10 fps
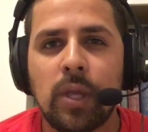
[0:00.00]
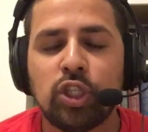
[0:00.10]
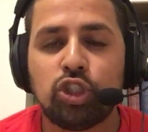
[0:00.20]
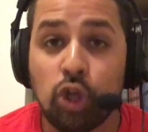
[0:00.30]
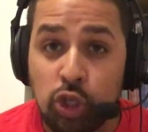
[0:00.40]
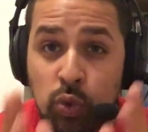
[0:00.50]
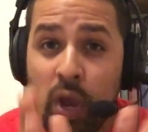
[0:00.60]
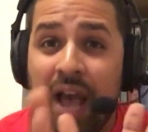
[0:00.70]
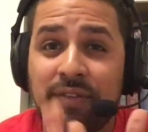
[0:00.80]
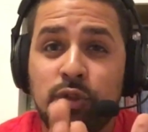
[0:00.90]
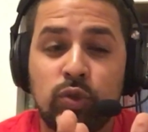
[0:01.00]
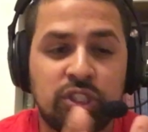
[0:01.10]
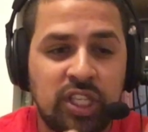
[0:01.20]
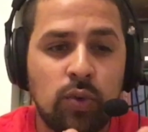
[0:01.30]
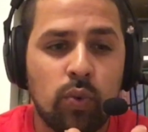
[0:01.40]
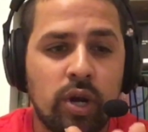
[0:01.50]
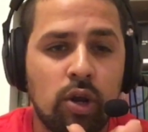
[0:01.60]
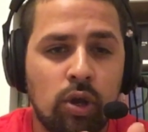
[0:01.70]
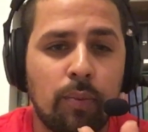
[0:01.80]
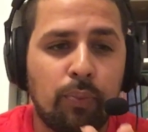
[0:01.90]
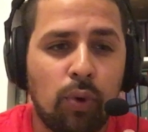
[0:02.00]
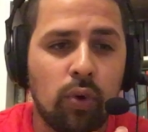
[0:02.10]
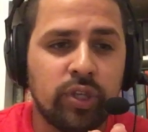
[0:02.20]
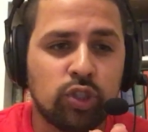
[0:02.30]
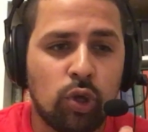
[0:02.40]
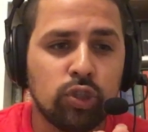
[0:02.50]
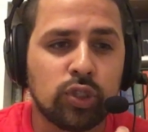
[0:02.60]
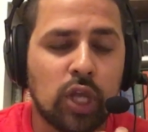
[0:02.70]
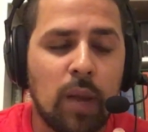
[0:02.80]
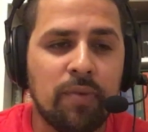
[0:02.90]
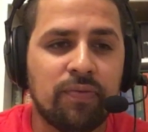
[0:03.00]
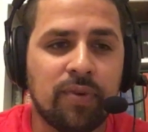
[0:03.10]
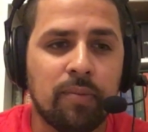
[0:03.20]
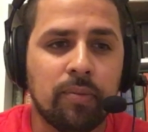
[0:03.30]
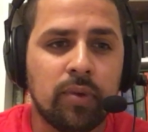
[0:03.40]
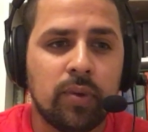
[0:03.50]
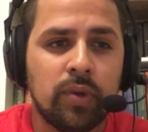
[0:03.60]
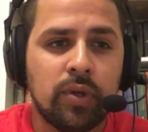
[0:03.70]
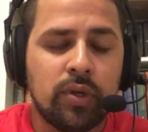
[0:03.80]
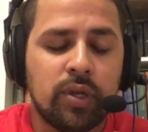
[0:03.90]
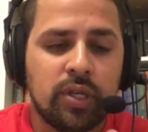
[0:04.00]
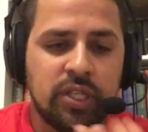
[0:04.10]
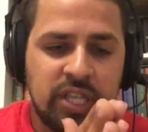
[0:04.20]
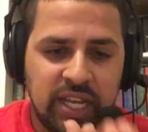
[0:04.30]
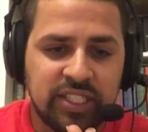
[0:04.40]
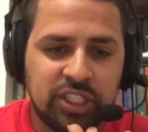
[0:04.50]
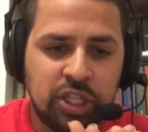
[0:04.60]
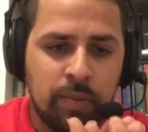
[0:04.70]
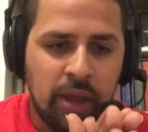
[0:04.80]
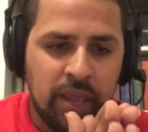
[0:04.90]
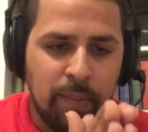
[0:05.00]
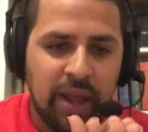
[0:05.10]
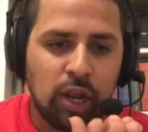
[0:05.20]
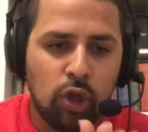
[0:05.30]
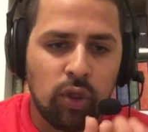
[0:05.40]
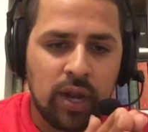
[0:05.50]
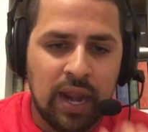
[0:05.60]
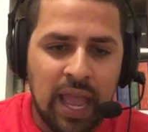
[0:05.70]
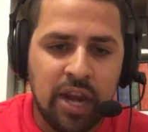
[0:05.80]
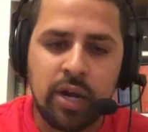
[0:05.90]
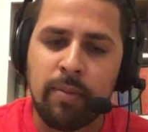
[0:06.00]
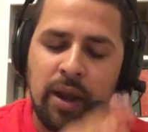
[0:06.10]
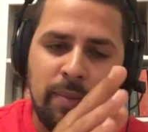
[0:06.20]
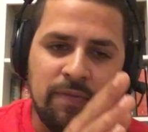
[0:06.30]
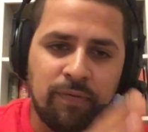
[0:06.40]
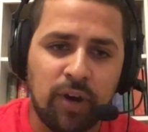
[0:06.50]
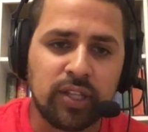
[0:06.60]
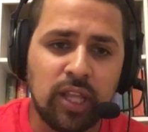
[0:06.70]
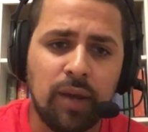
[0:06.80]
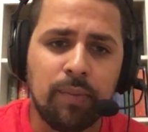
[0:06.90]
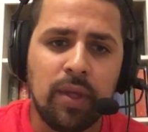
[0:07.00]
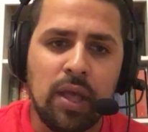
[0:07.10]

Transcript: so you have to see where Logan Paul is also coming from yes she, he might have called her a liar he might have been fucked up